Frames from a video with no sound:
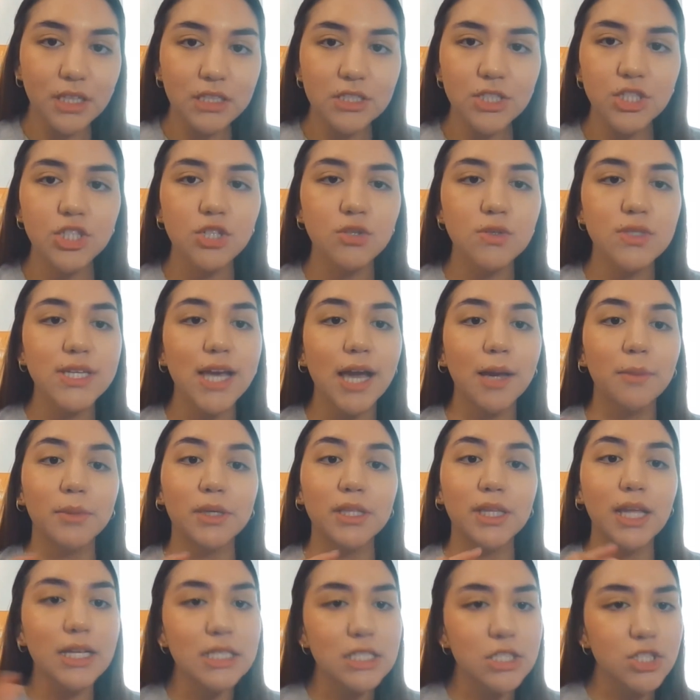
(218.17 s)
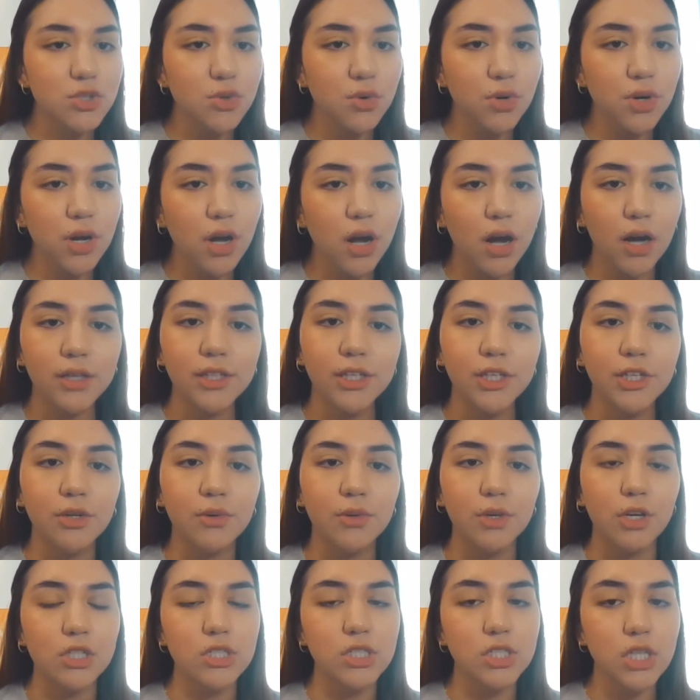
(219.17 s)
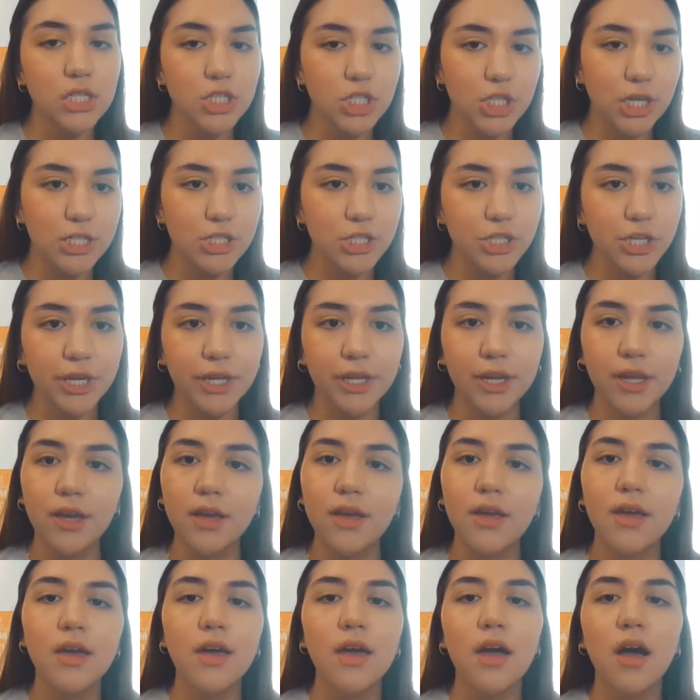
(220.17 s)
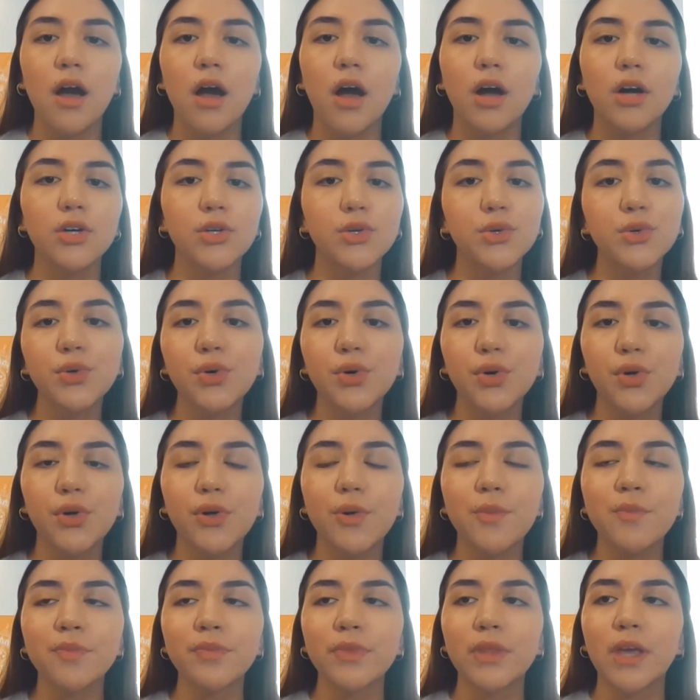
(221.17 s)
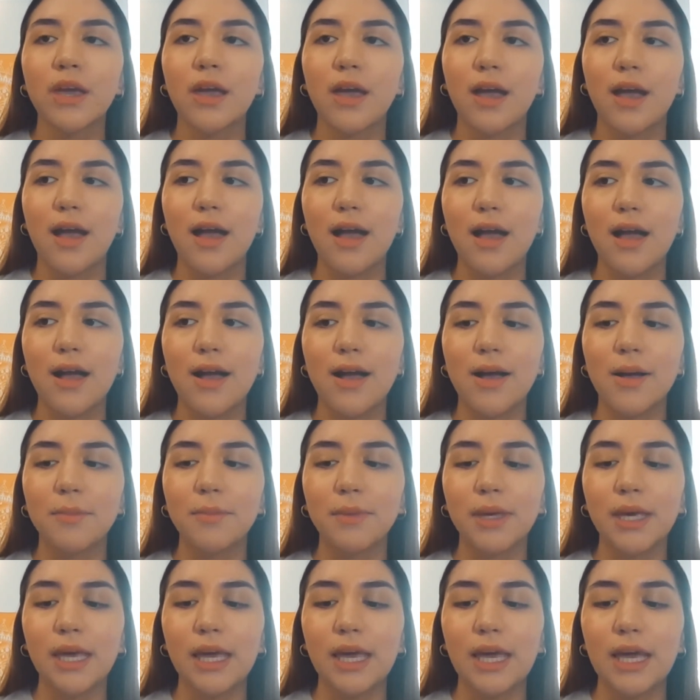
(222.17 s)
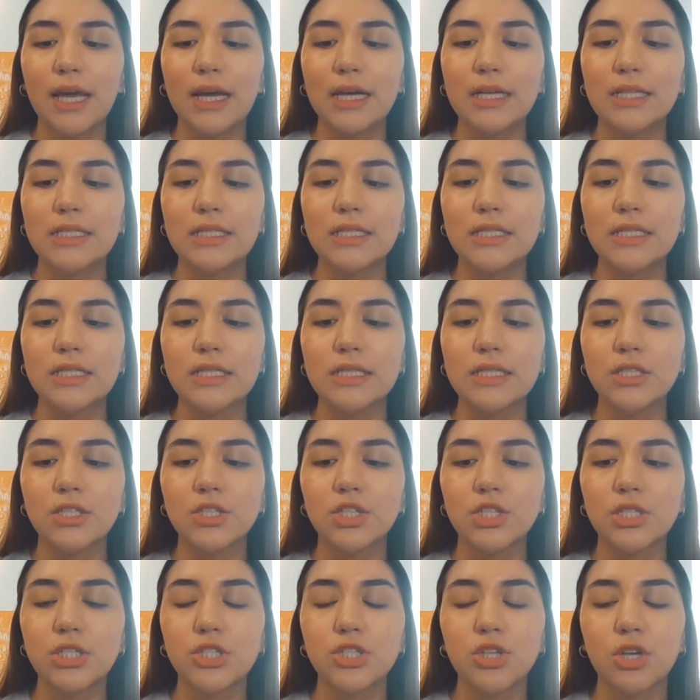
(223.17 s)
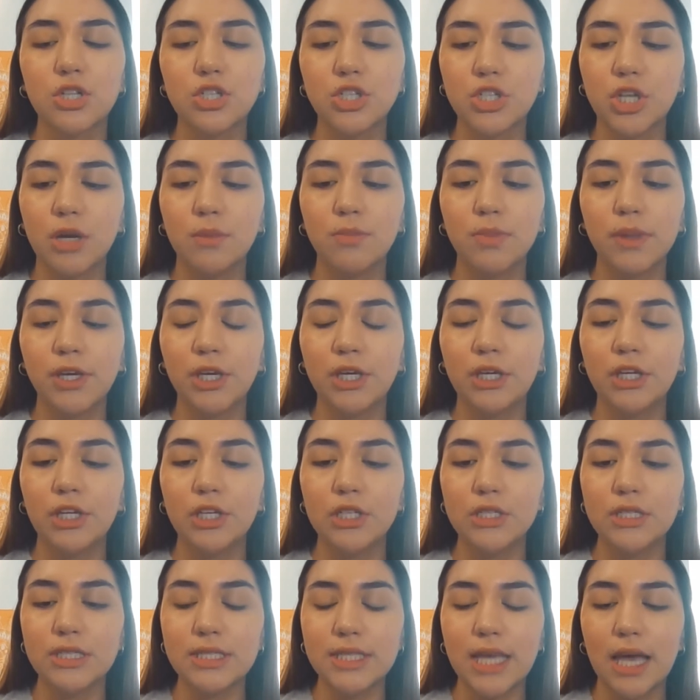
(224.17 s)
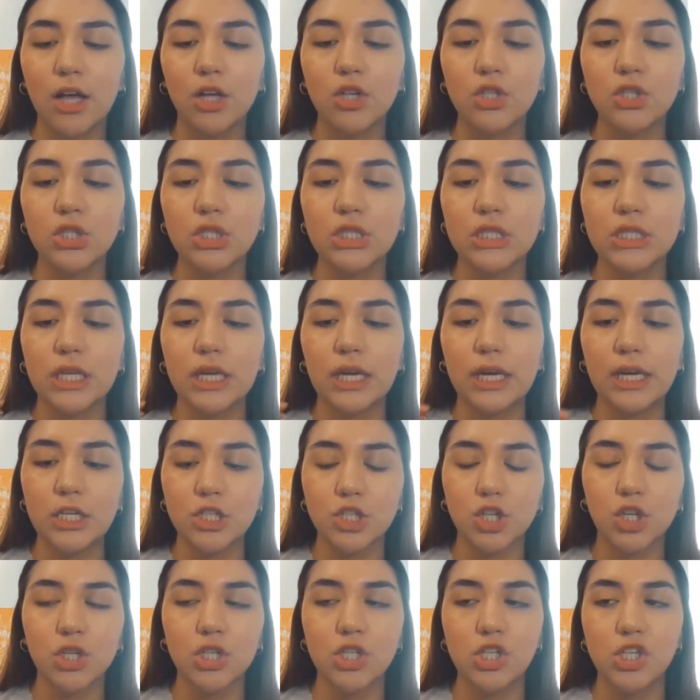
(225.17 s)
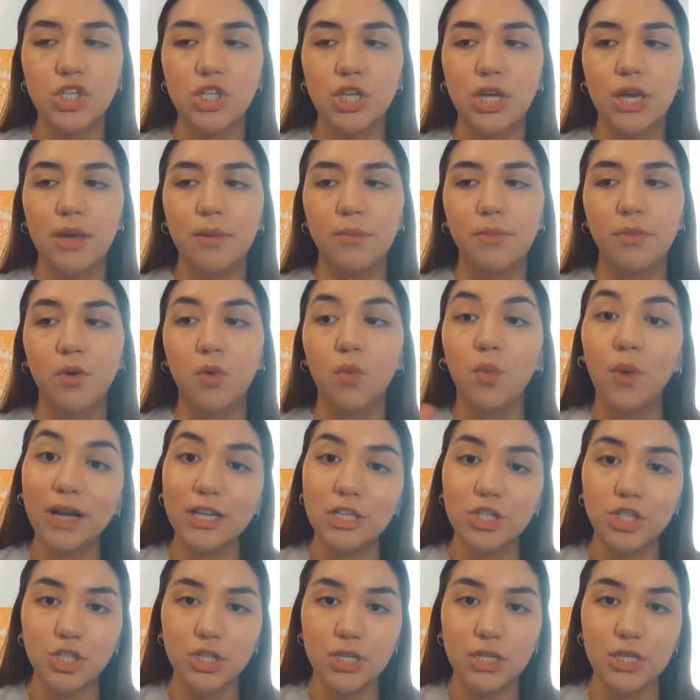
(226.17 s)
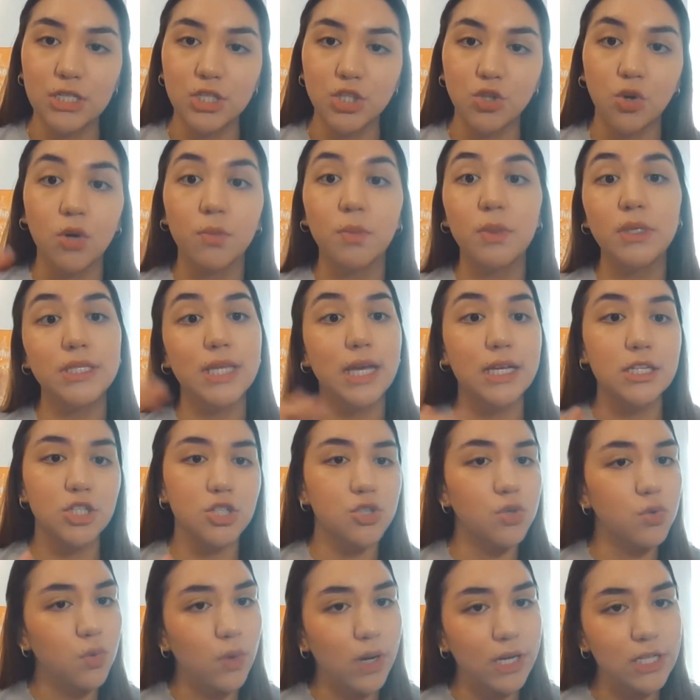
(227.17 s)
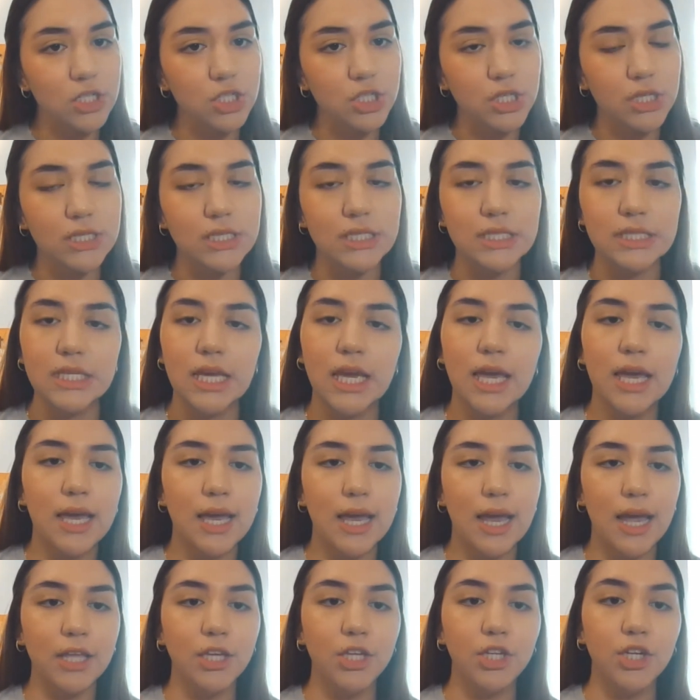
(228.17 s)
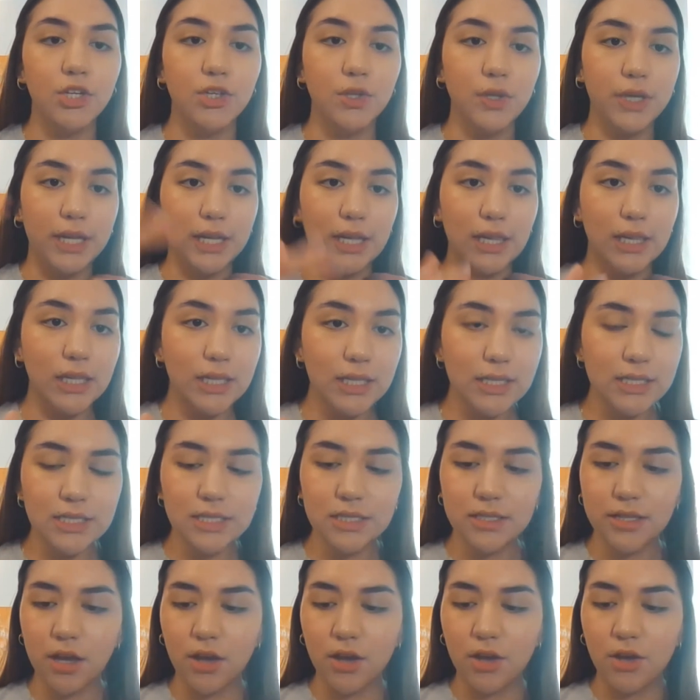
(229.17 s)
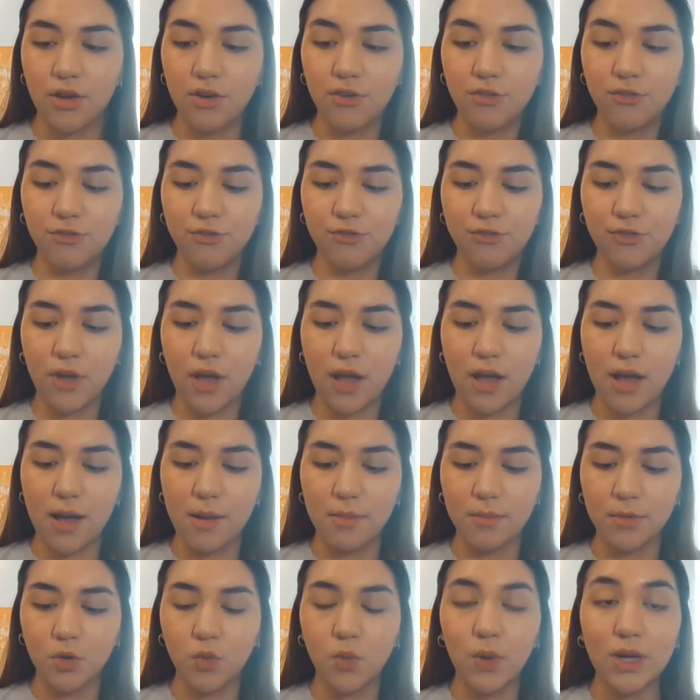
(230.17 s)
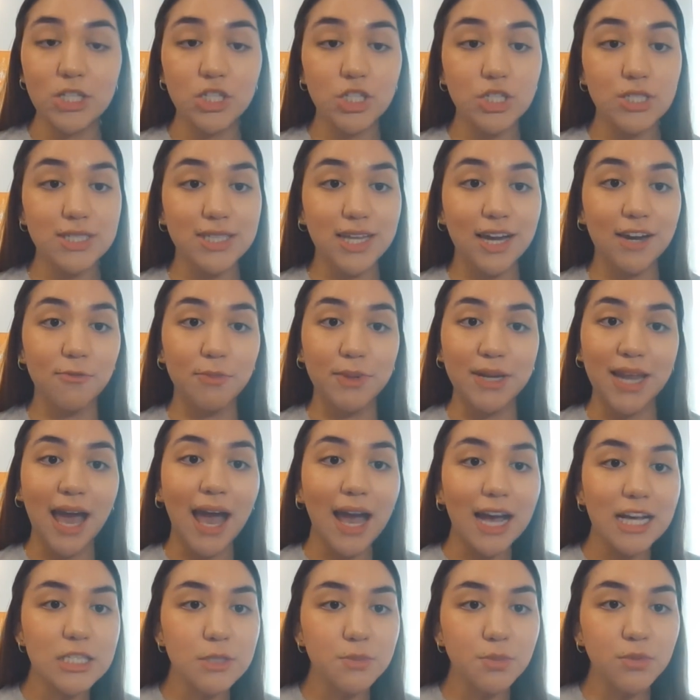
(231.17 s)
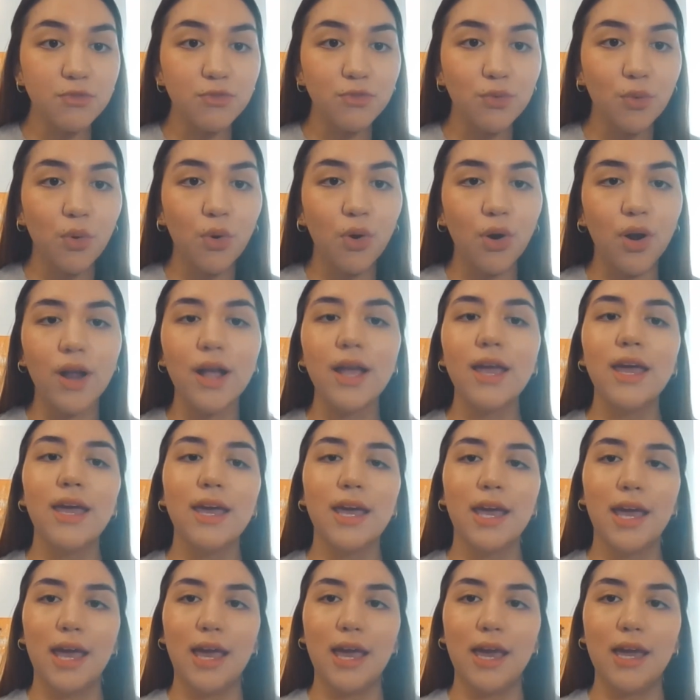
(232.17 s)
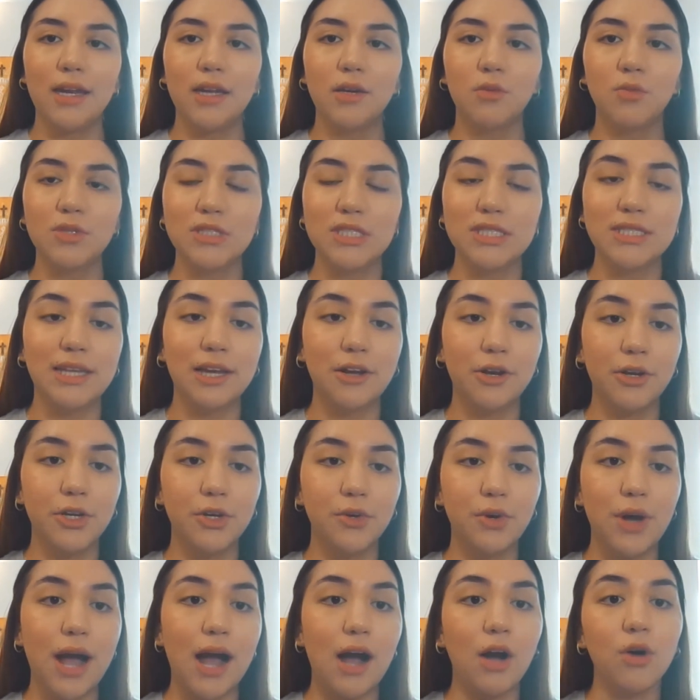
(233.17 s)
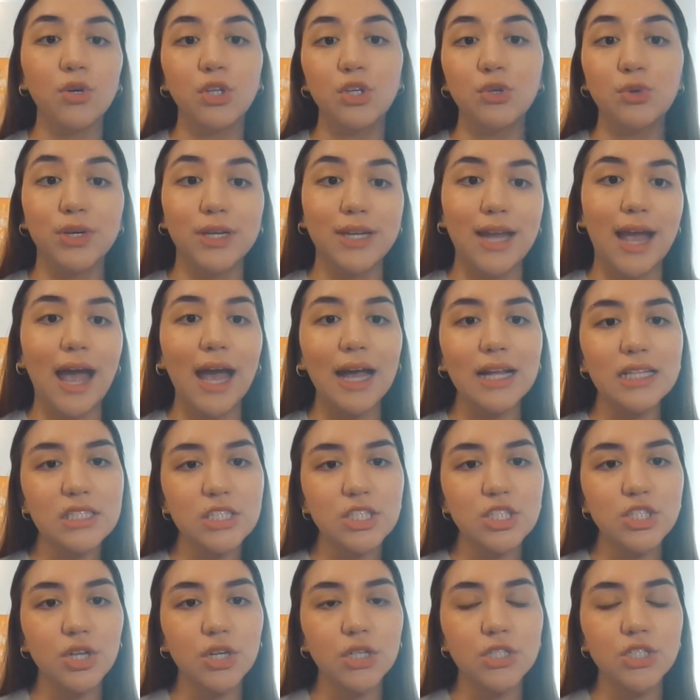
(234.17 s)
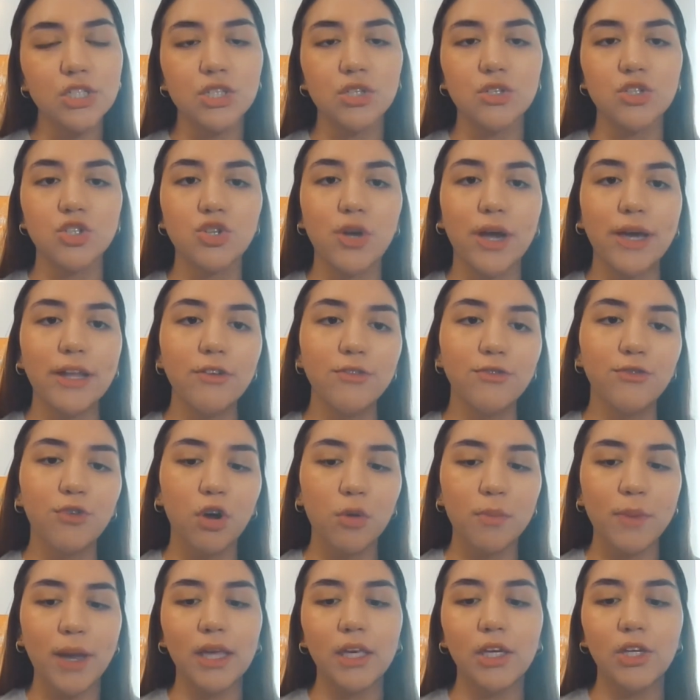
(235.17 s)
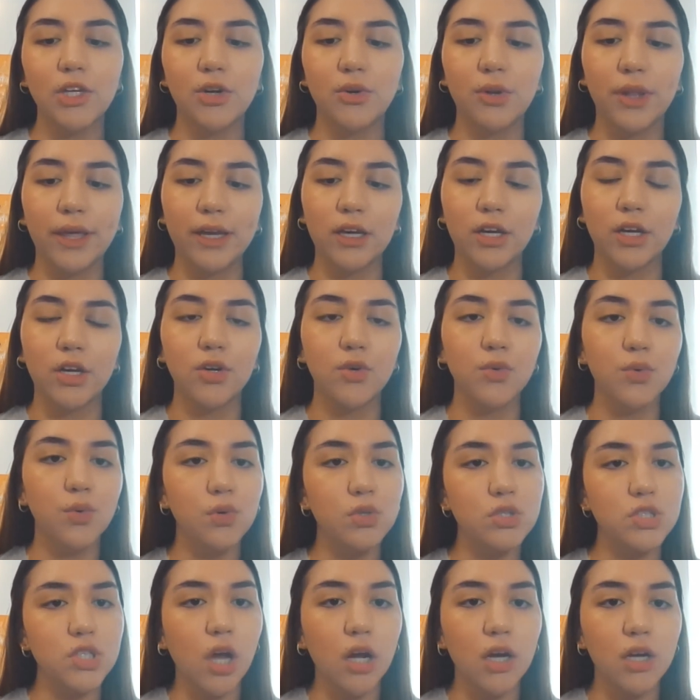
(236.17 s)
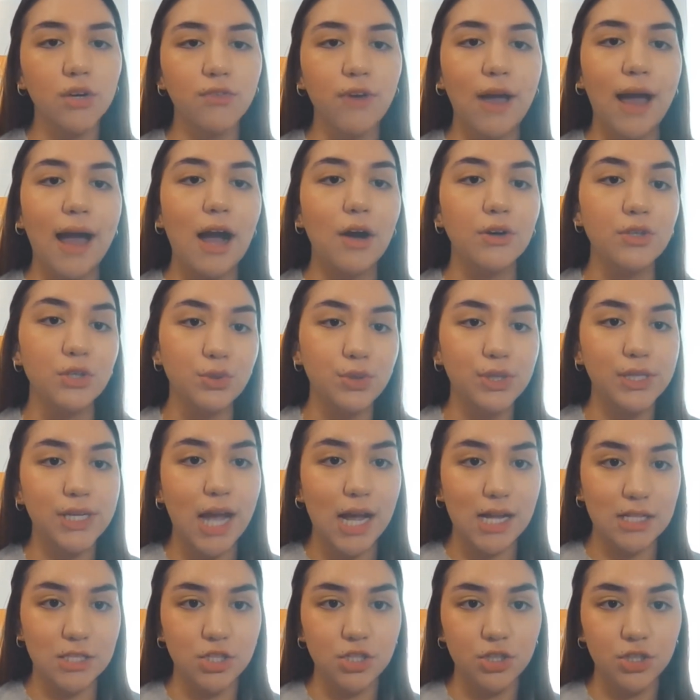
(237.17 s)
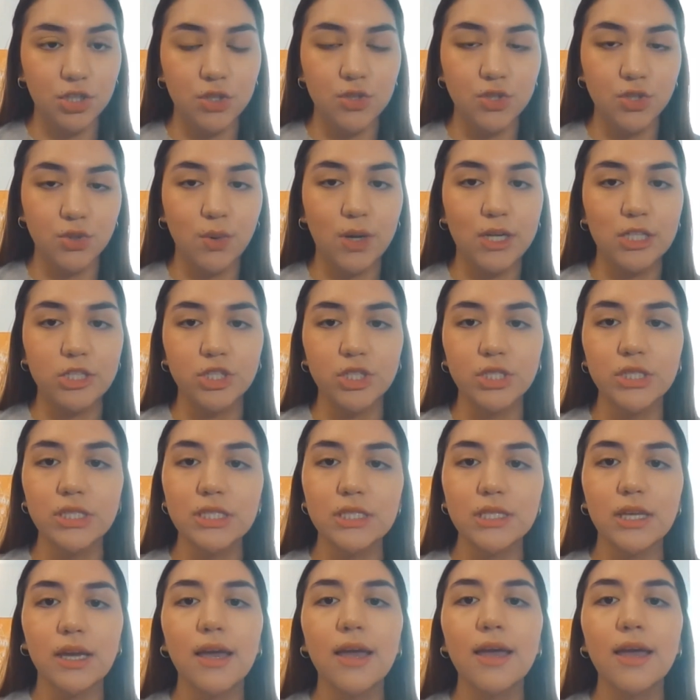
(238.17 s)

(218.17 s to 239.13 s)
So type Glassdoor on, your search engine on Google, and search up the sales internship questions or potential questions. And, you get a list of questions that have been asked before and in what scenario, how you could answer. So try to format, like a Google Doc of how you can answer those questions.